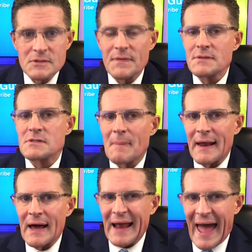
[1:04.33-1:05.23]
So this is
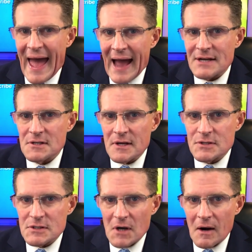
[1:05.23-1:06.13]
about how to actually
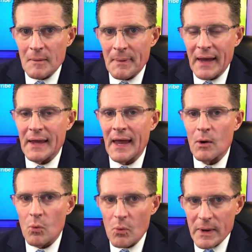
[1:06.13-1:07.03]
start a bank, a
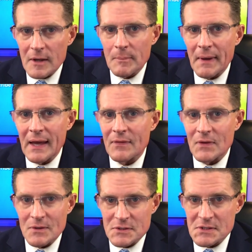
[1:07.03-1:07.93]
real bank
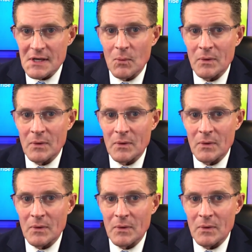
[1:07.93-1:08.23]
that you see